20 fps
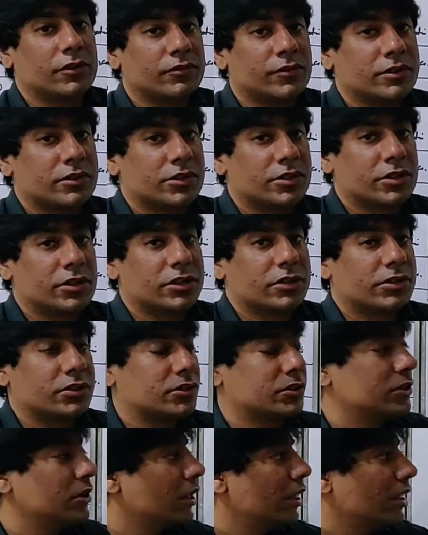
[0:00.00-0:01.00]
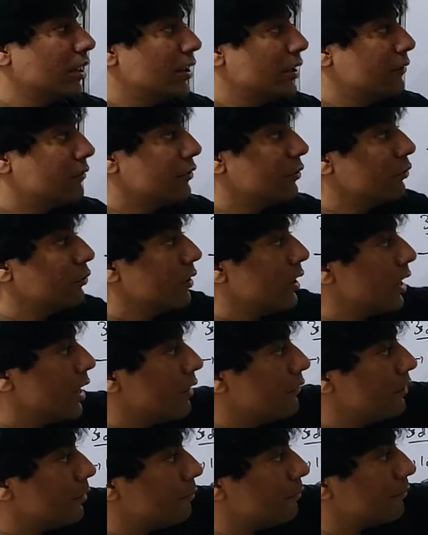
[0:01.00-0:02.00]
investigations. If you
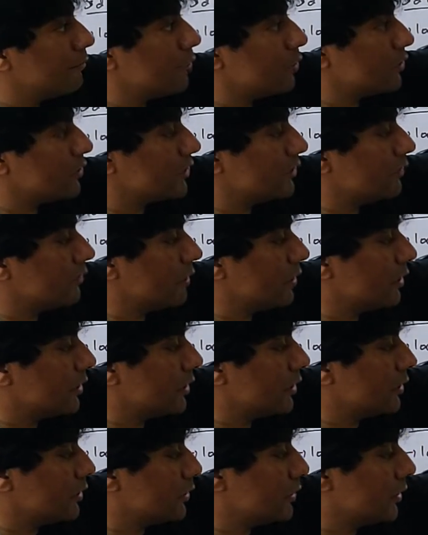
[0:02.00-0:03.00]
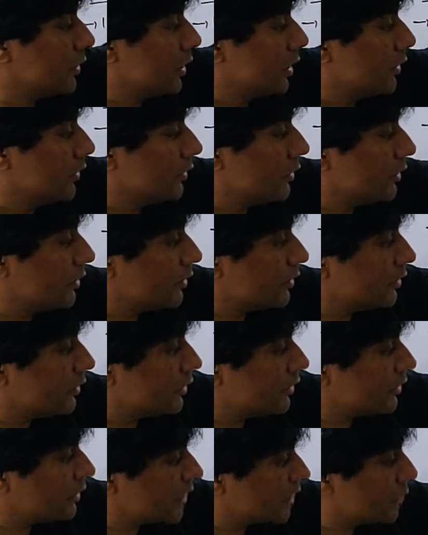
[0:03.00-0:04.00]
have a positive blood culture, then
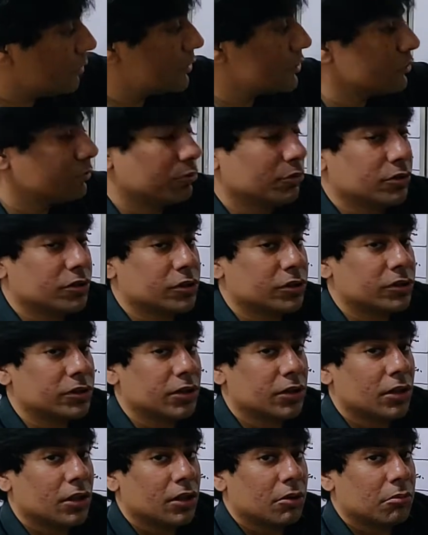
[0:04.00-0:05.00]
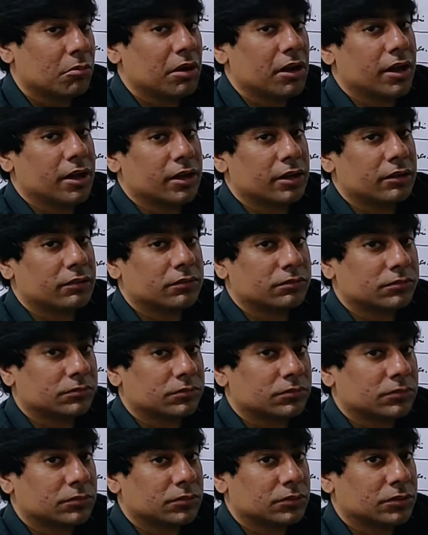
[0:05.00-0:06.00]
it can be supported by
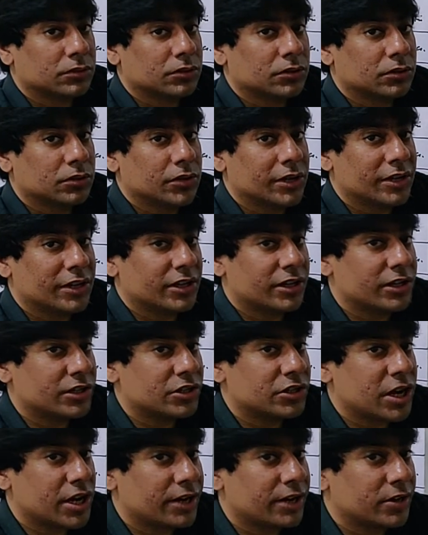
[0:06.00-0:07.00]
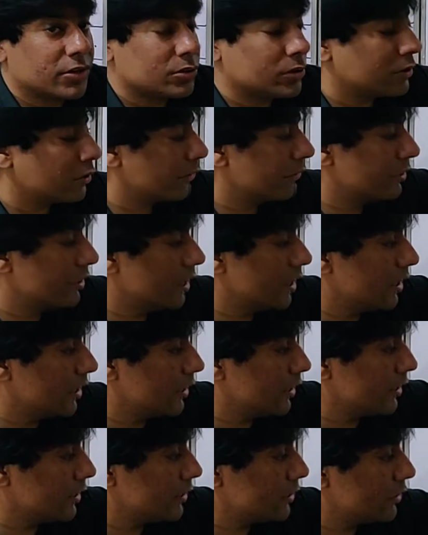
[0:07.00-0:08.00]
increased titers of the Vidal
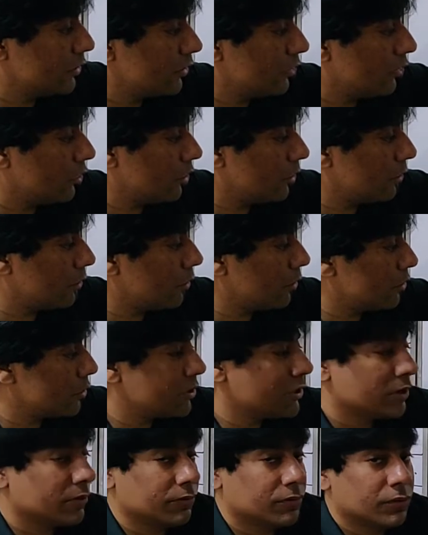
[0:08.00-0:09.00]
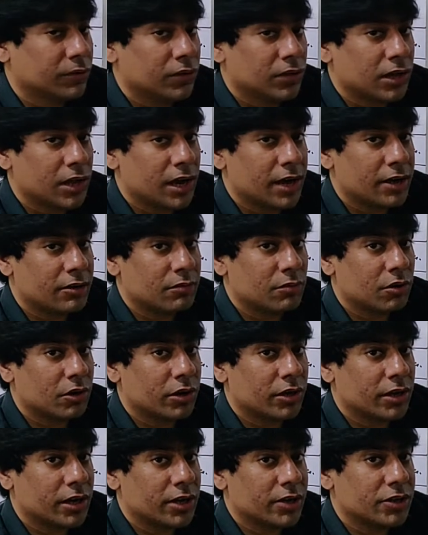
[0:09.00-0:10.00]
test or a positive
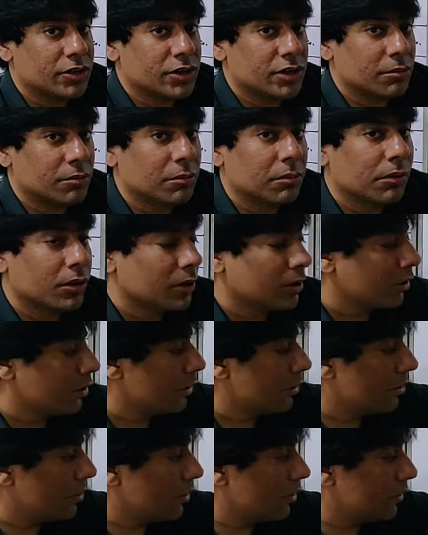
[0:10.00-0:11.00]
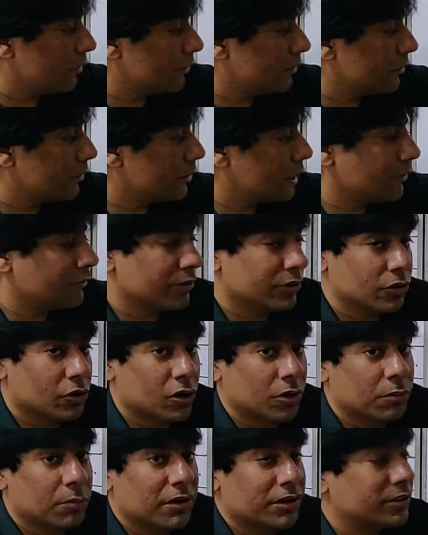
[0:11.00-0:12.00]
antibody IgM of
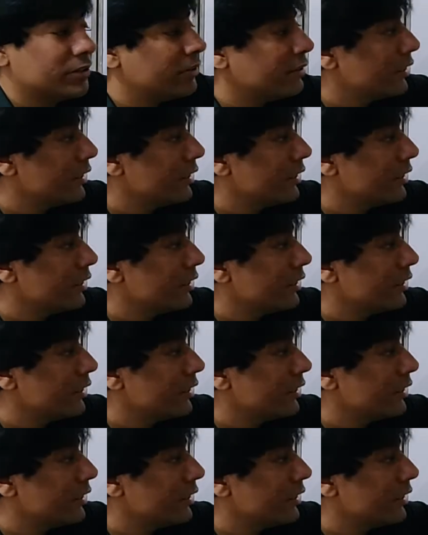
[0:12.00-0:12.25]
Typhoid. But